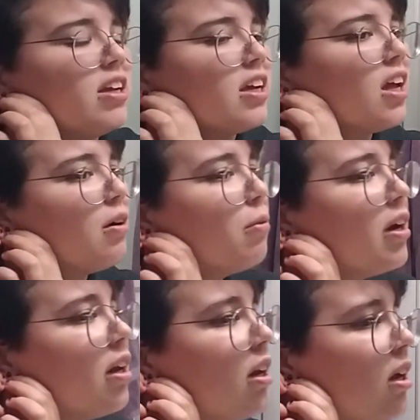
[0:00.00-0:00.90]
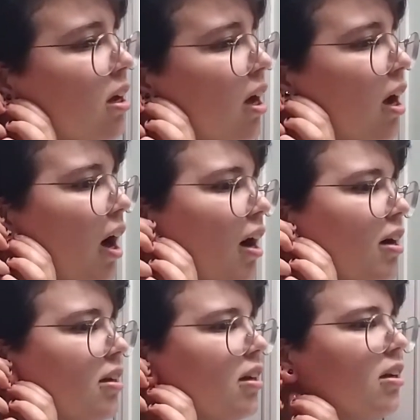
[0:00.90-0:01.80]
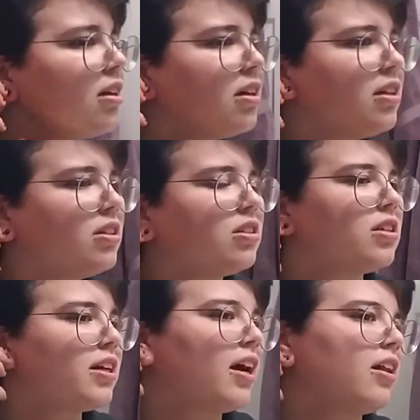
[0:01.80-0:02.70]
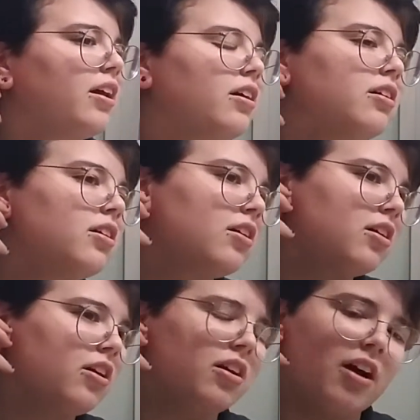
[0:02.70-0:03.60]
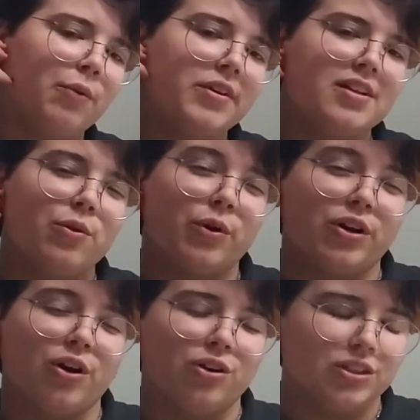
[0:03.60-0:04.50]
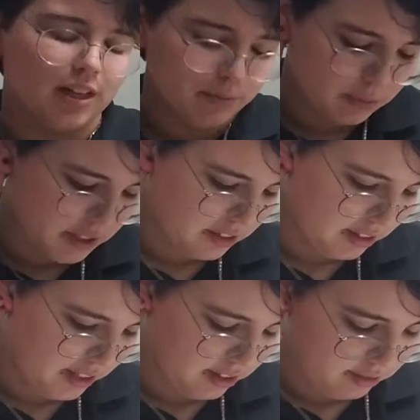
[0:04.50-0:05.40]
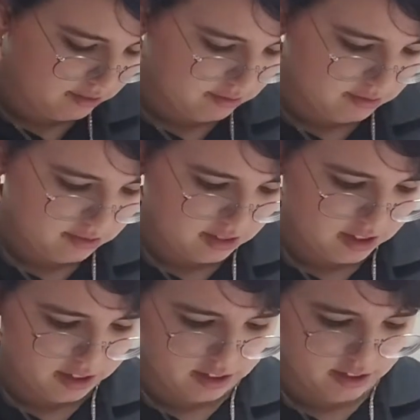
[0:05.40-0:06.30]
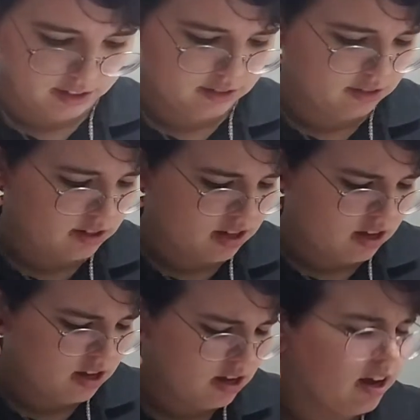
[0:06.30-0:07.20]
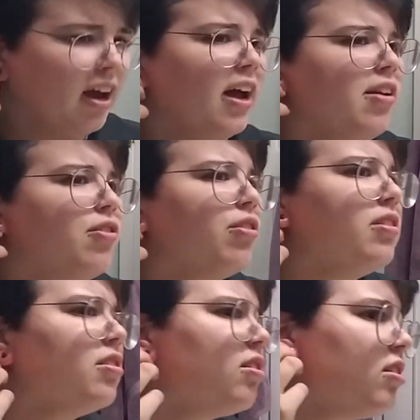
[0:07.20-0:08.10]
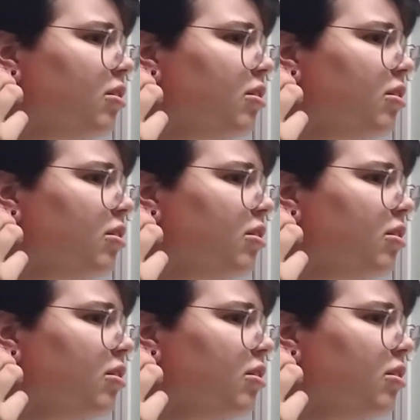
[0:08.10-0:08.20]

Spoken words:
It went in. It just like kind of like, I don't want to say the word curled up, but it like, the entrance